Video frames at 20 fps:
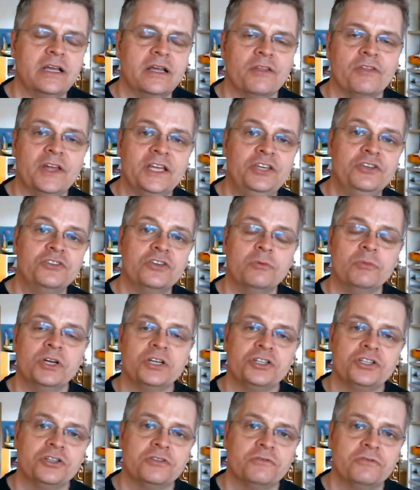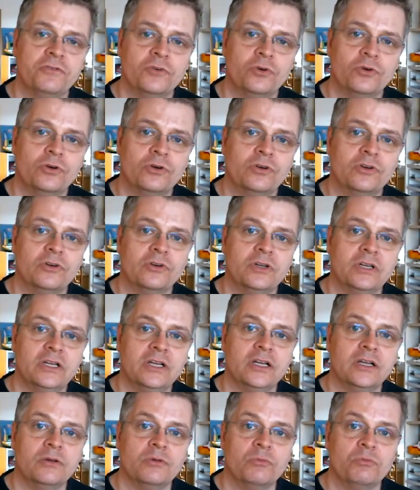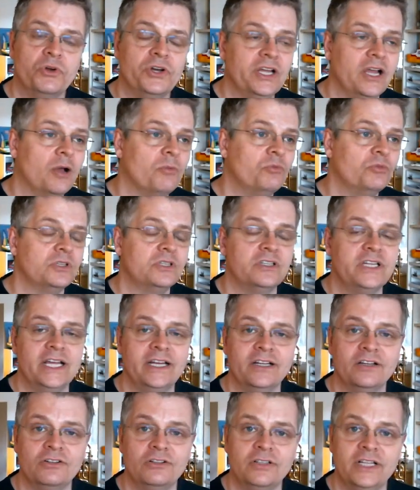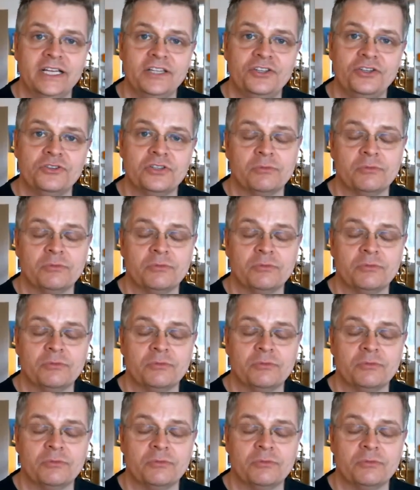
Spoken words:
thank you so much for putting up with the technical issues.